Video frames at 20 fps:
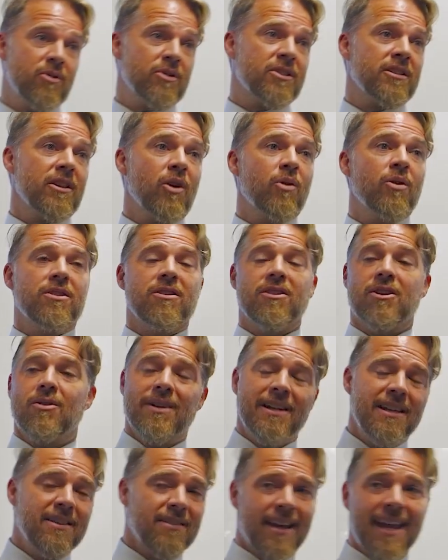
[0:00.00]
to do it slower than you.
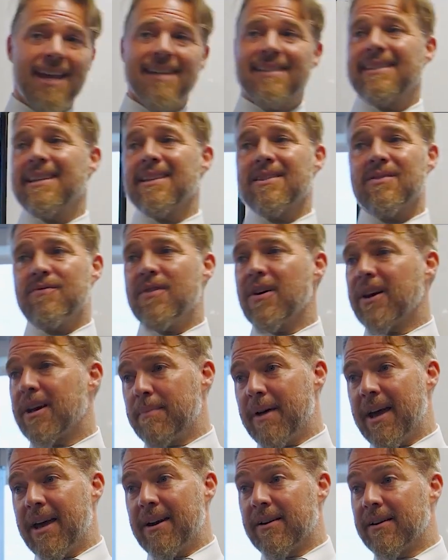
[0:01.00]
In either case, it doesn't
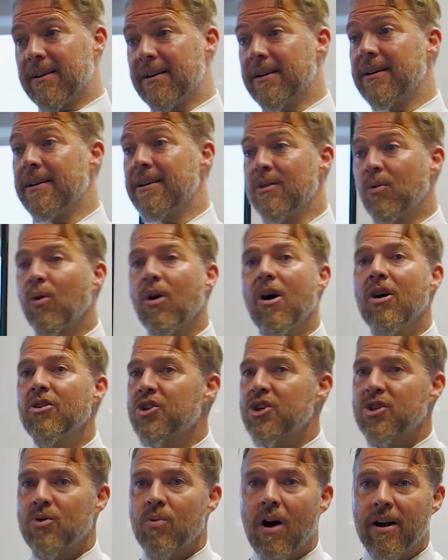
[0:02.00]
fucking matter. We're all
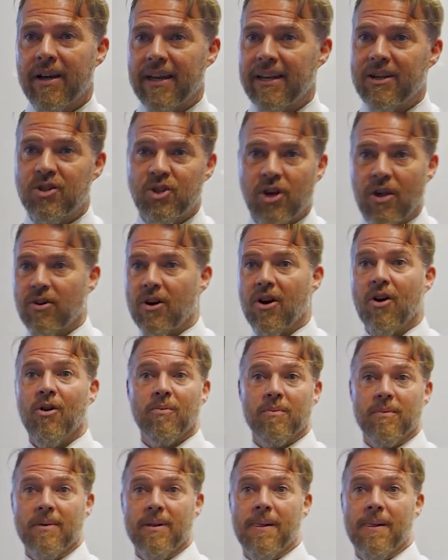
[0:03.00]
just walking each other home.